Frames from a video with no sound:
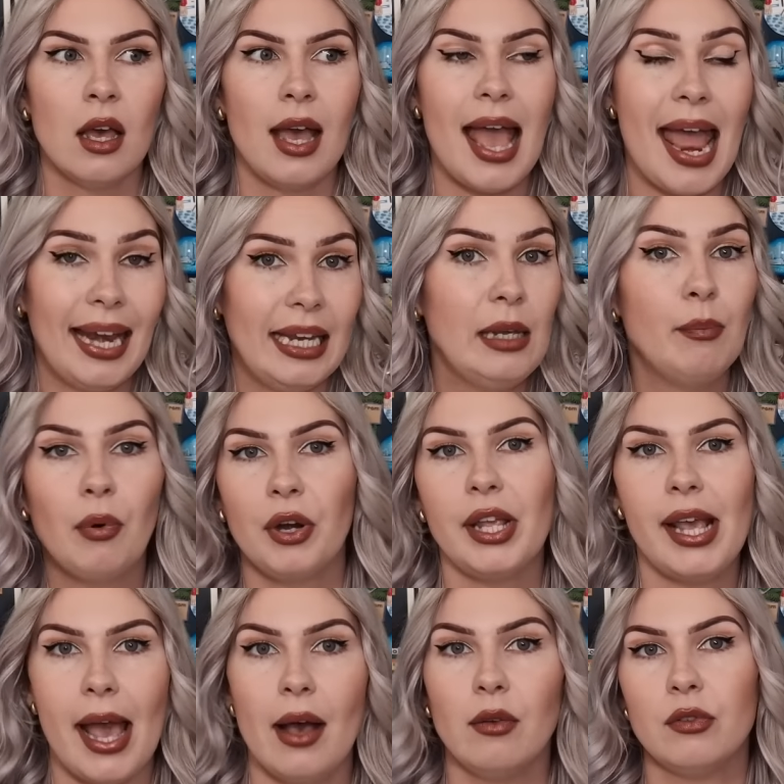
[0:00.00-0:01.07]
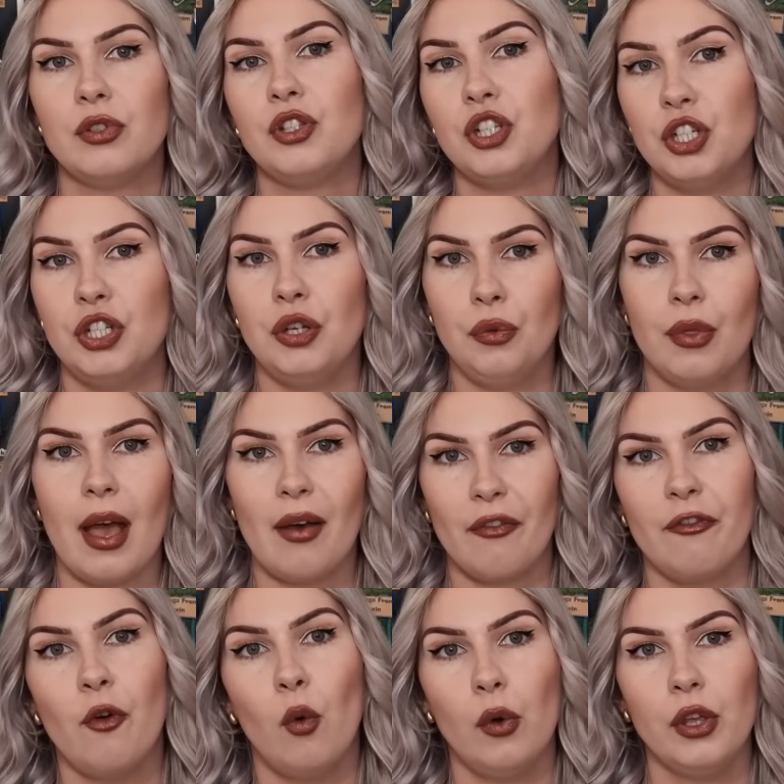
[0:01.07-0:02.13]
anybody else to do that
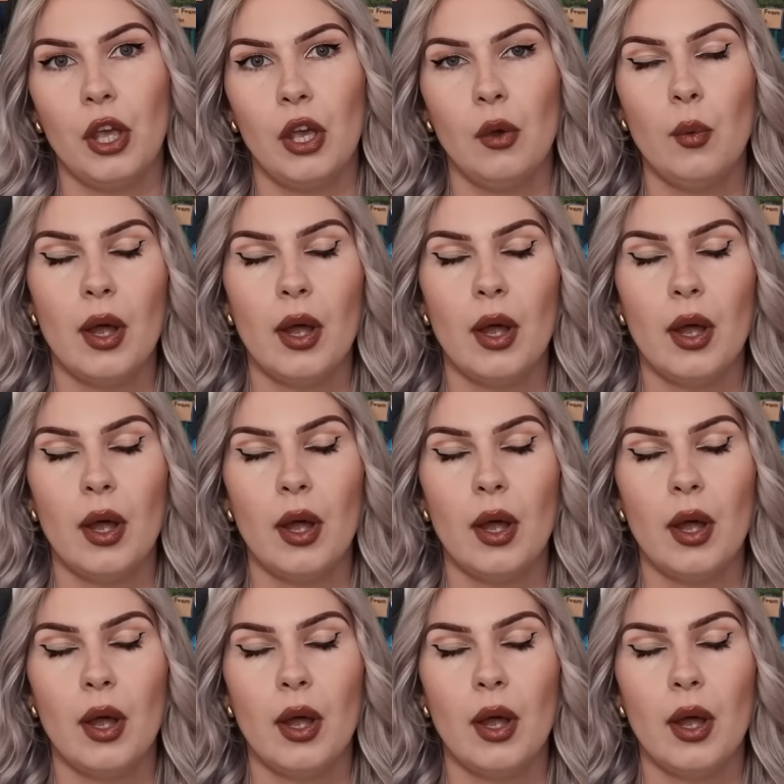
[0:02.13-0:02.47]
for you.